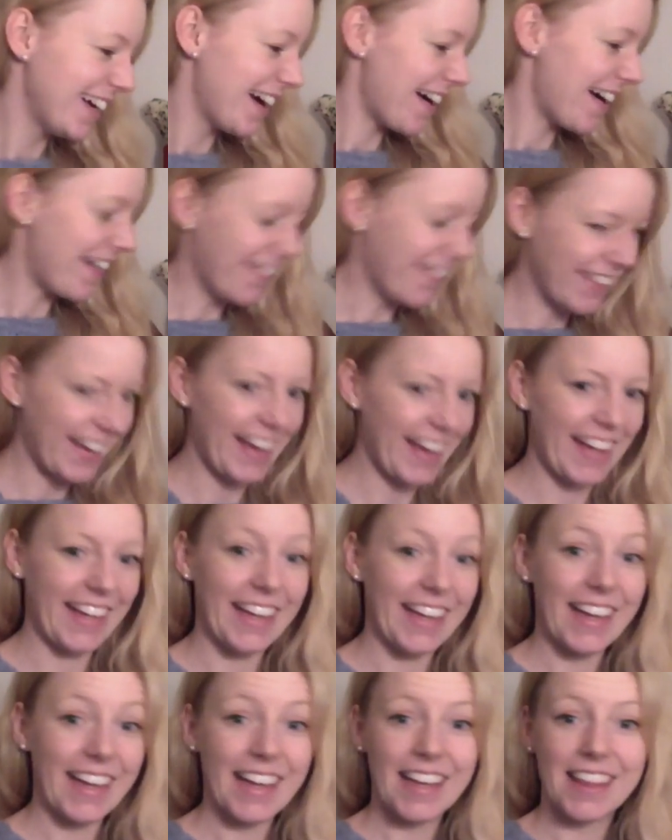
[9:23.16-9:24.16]
Okay,
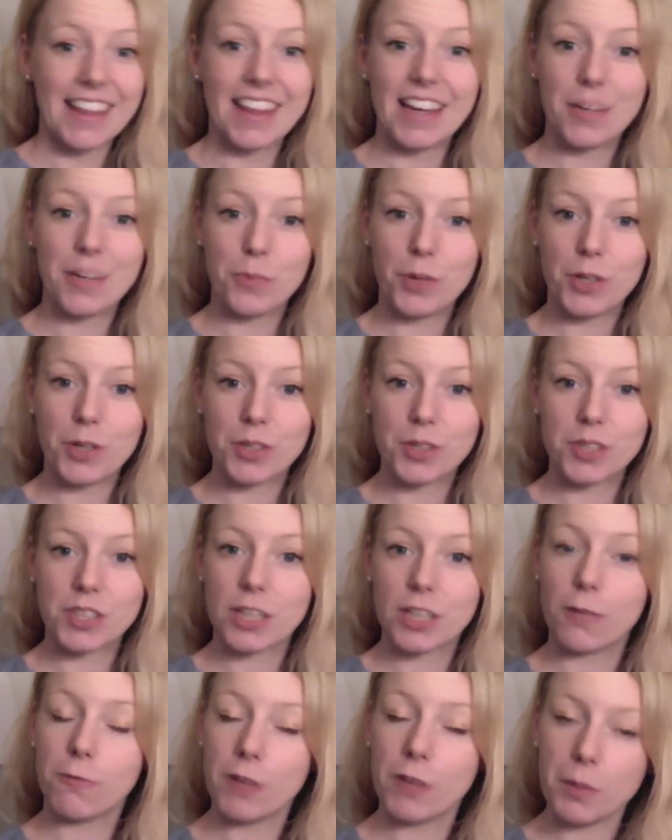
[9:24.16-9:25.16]
that was
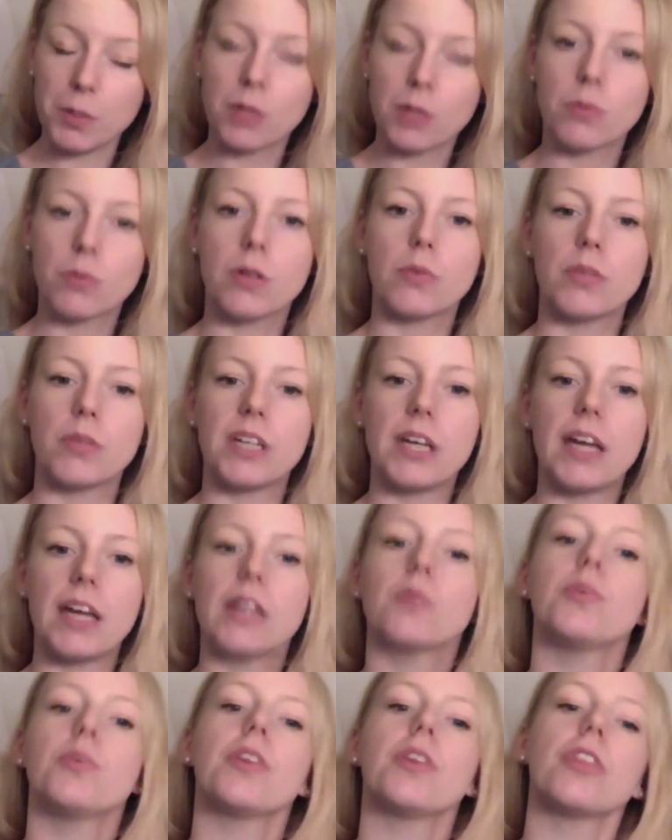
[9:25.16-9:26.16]
February,
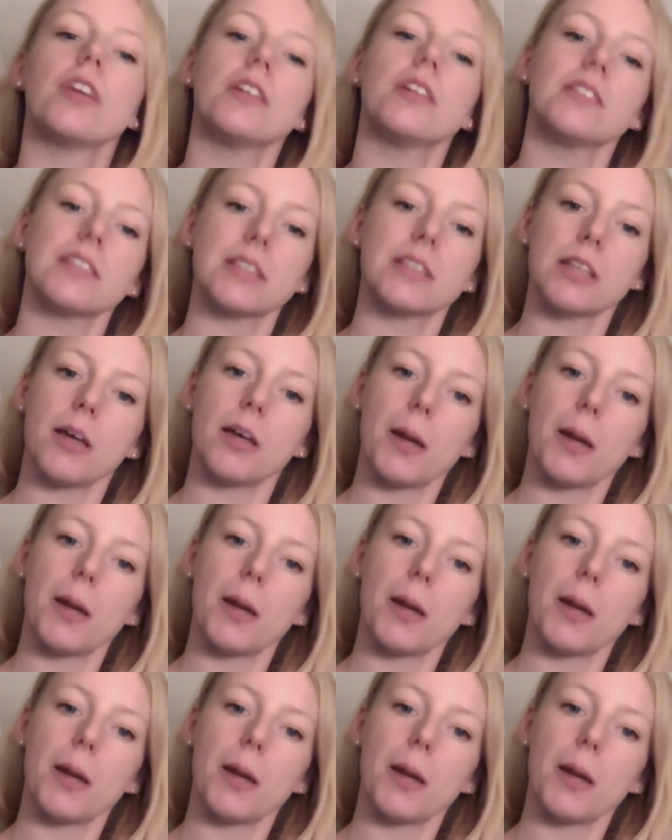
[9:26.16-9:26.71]
and with this